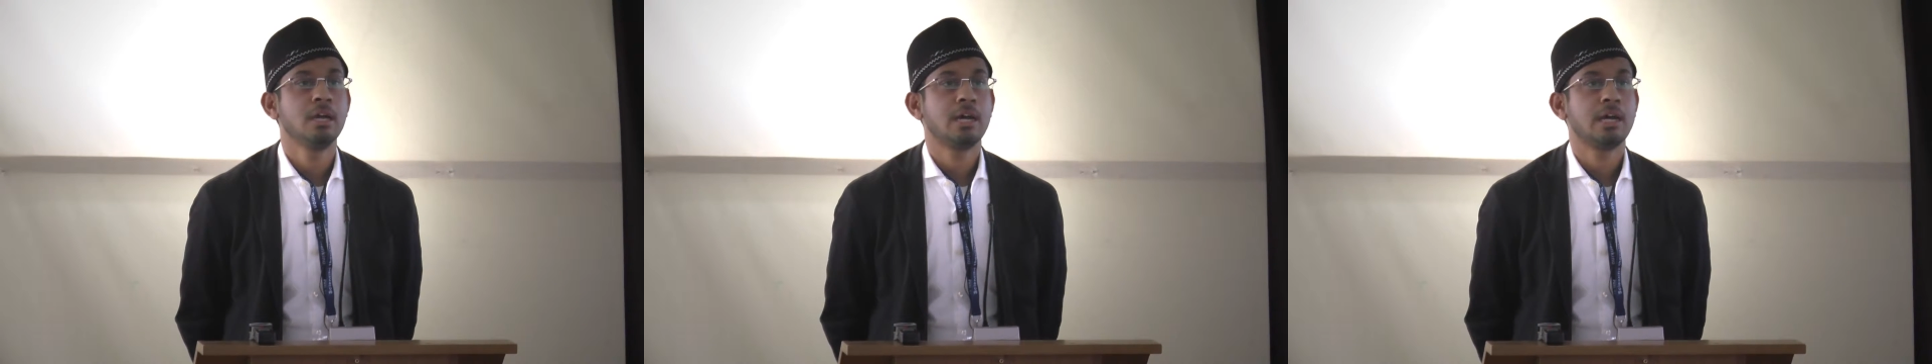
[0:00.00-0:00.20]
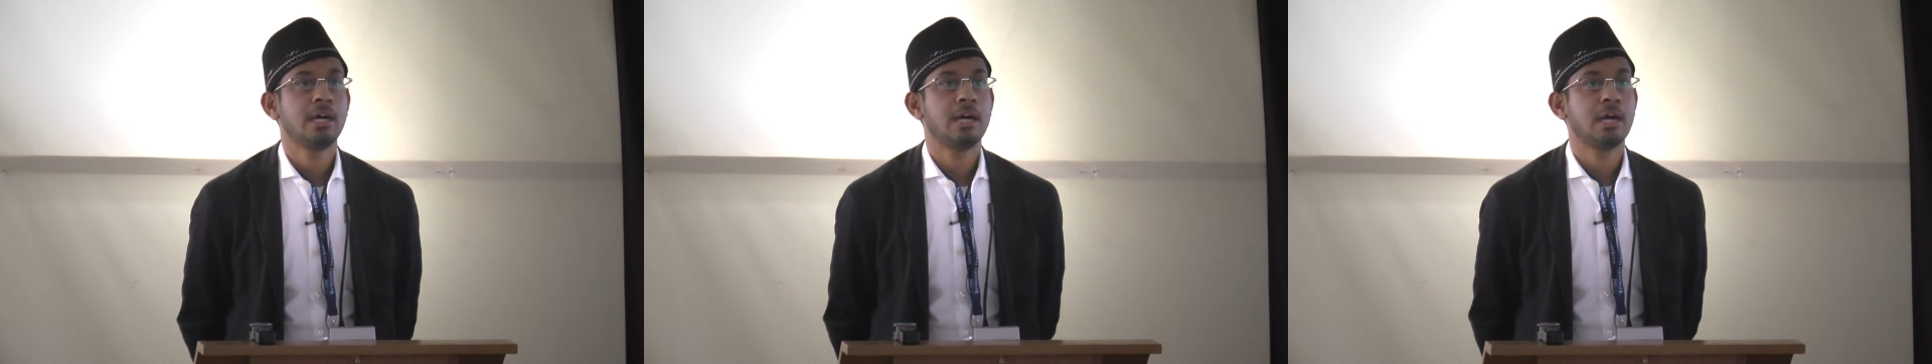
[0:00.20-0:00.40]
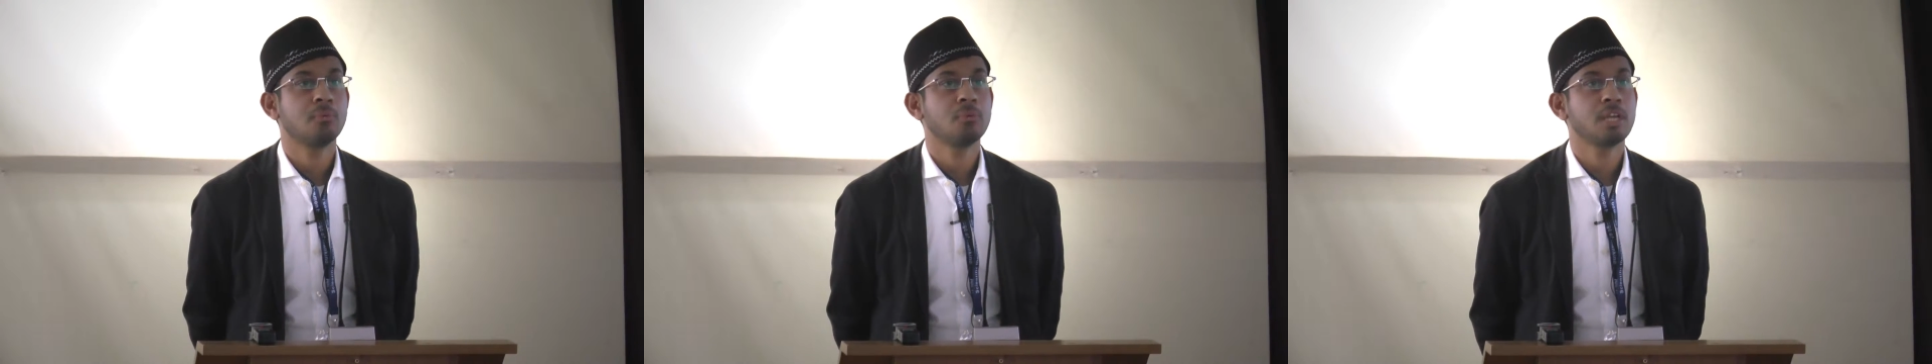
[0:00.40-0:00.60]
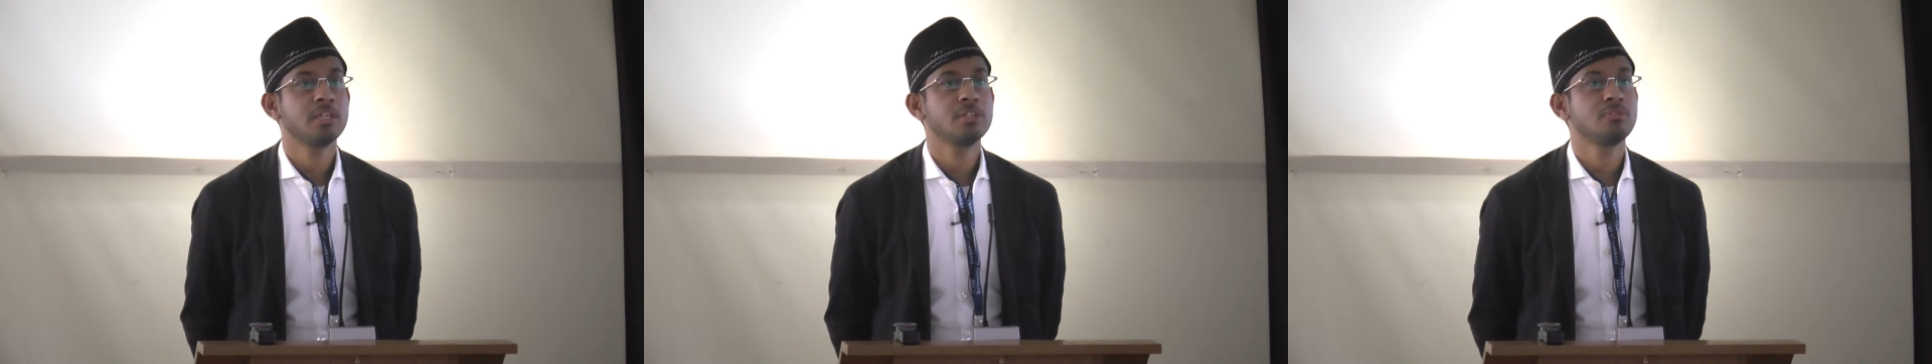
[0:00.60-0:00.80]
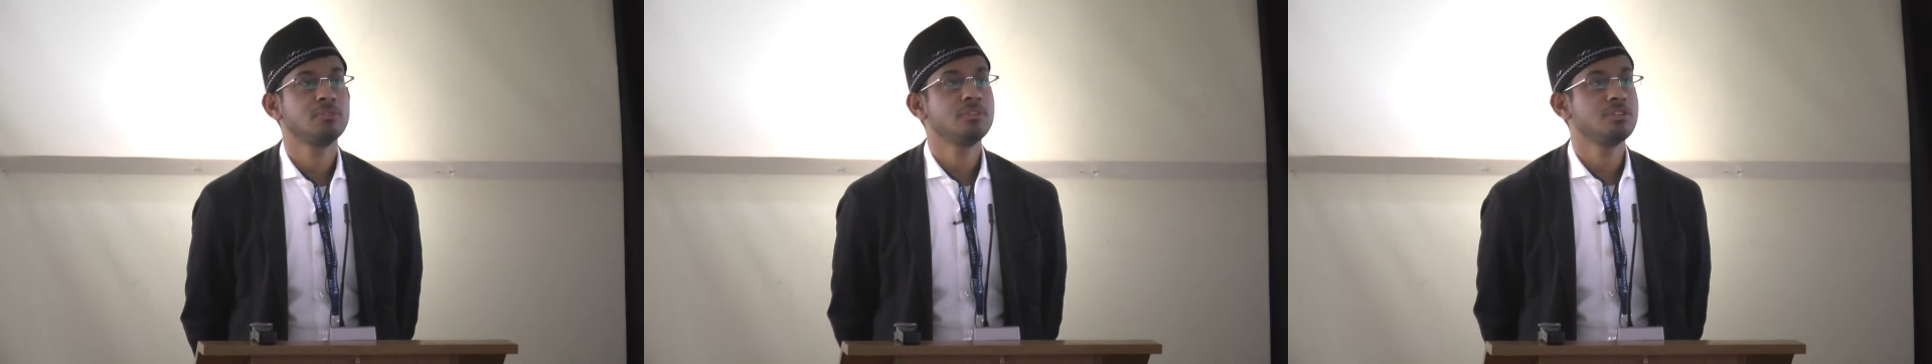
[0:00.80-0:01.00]
Uh, I would
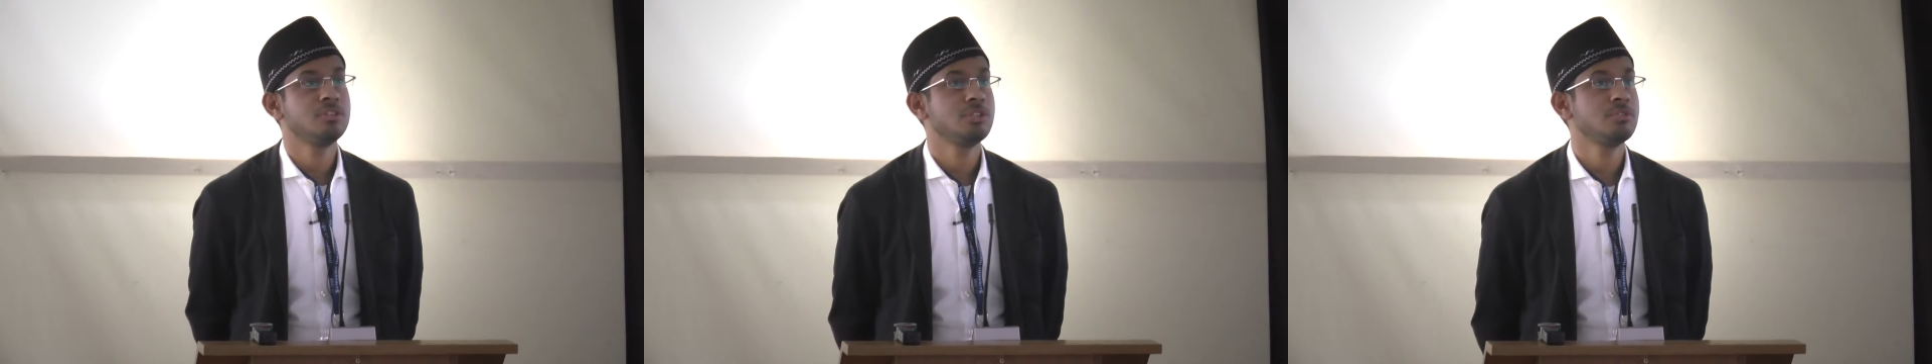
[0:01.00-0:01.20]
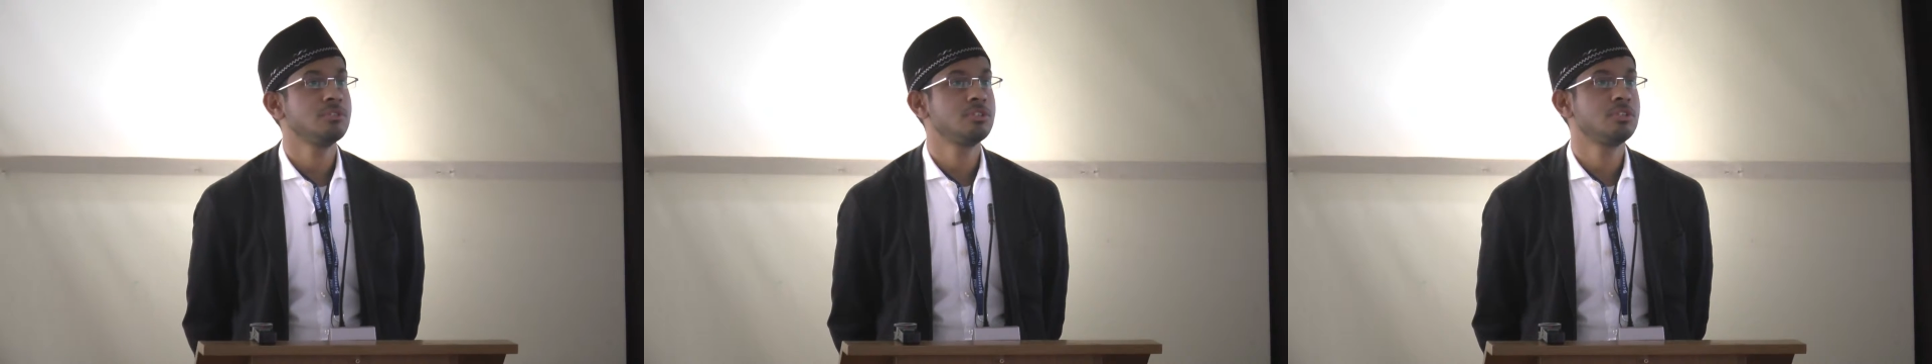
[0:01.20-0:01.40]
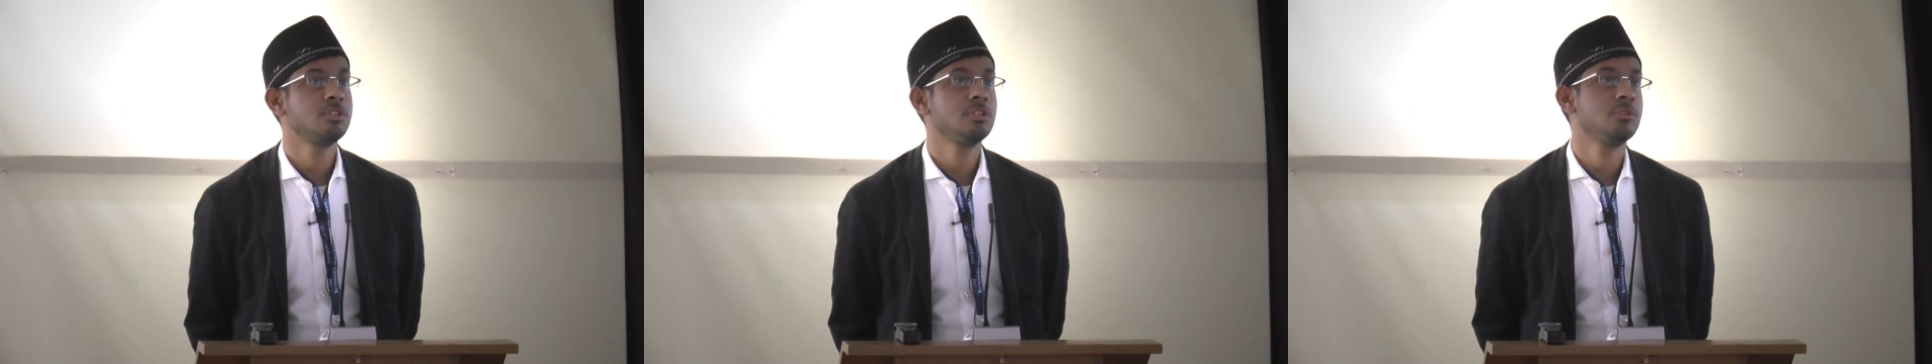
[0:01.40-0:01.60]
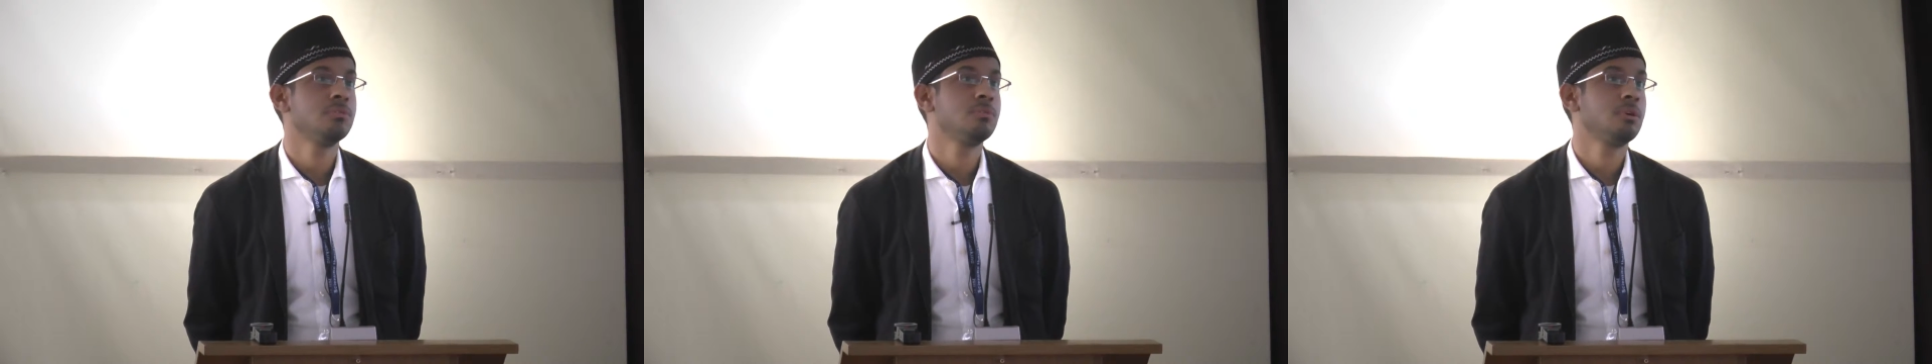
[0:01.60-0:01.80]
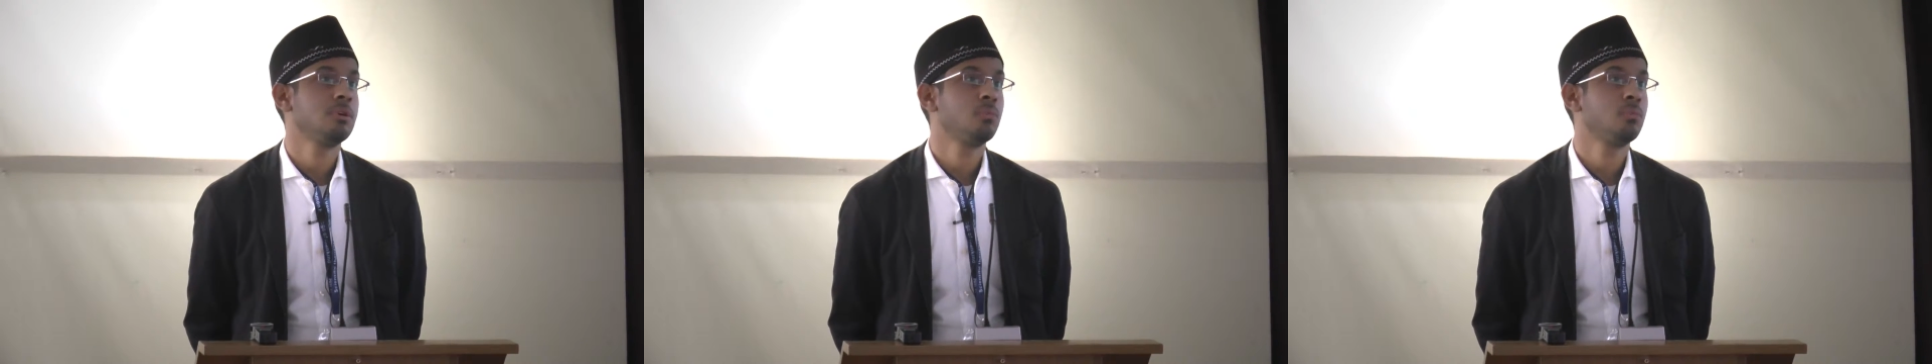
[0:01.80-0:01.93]
like to introduce to you